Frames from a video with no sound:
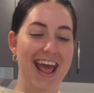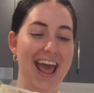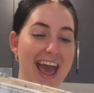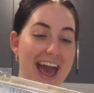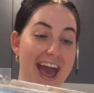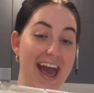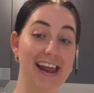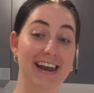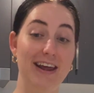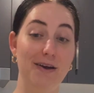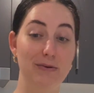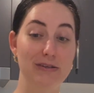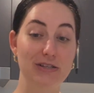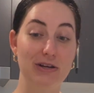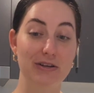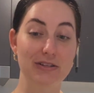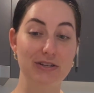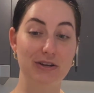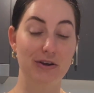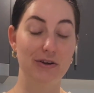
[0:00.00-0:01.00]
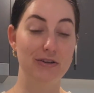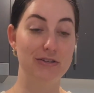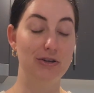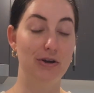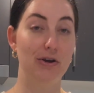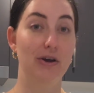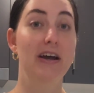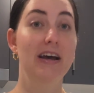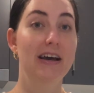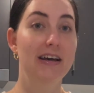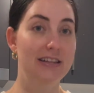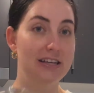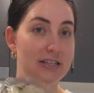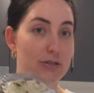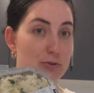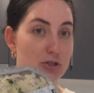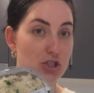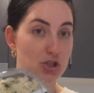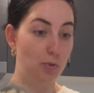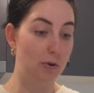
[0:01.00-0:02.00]
And it was Costco. So this
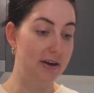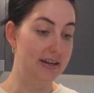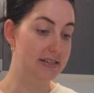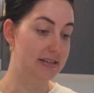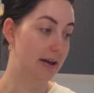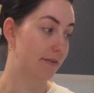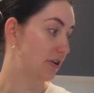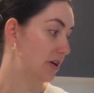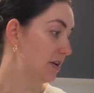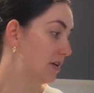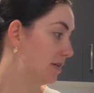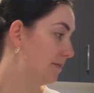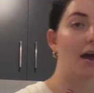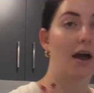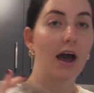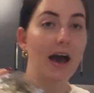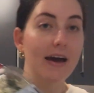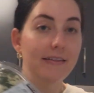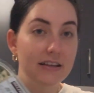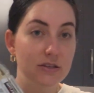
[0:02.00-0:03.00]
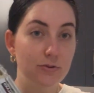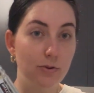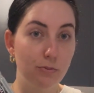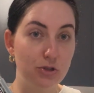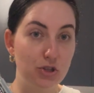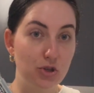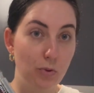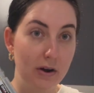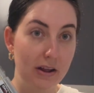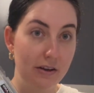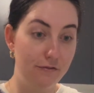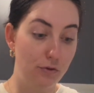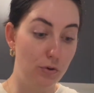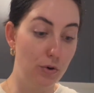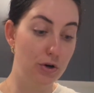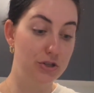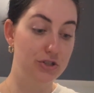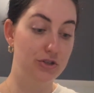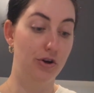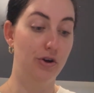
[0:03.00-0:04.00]
was 27 and this one was 24.
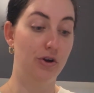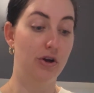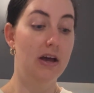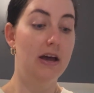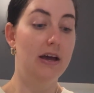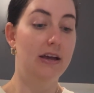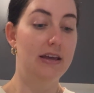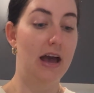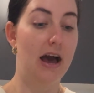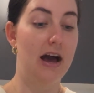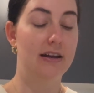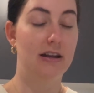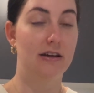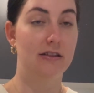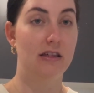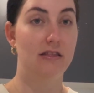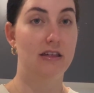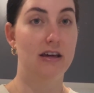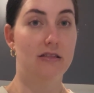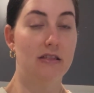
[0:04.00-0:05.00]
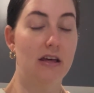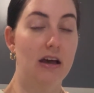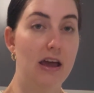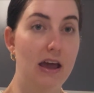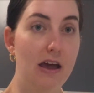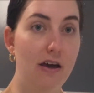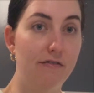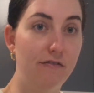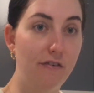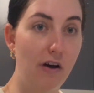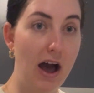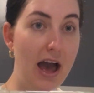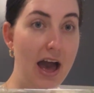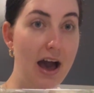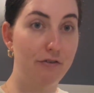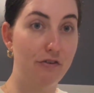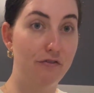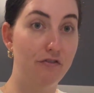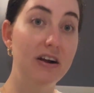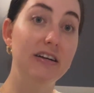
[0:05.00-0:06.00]
So yeah, another thing that if I have
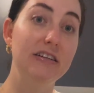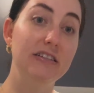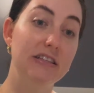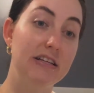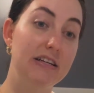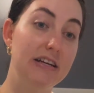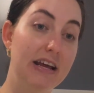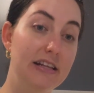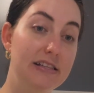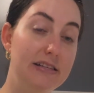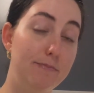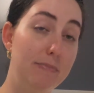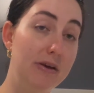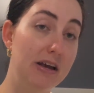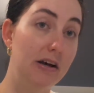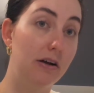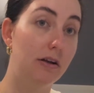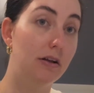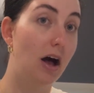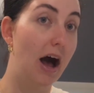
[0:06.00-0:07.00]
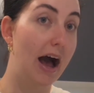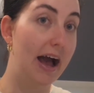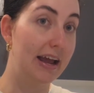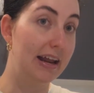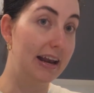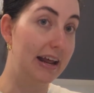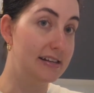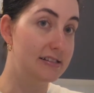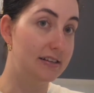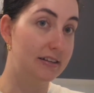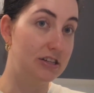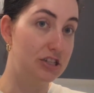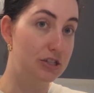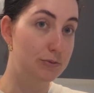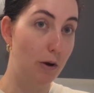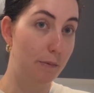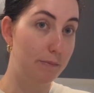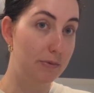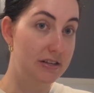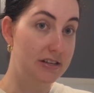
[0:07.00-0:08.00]
a friend that needs a meal, I can easily just
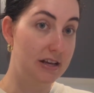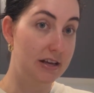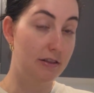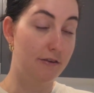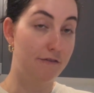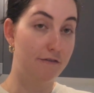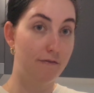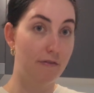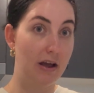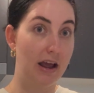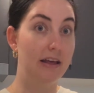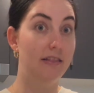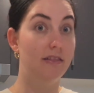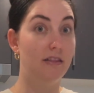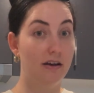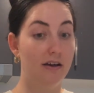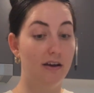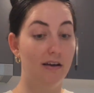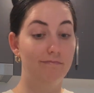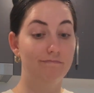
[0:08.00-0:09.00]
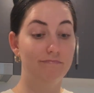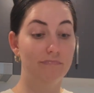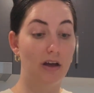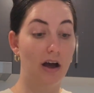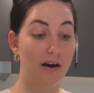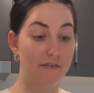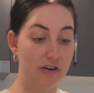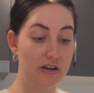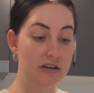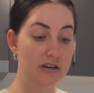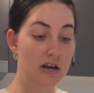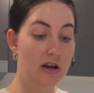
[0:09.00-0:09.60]
pop this in the oven.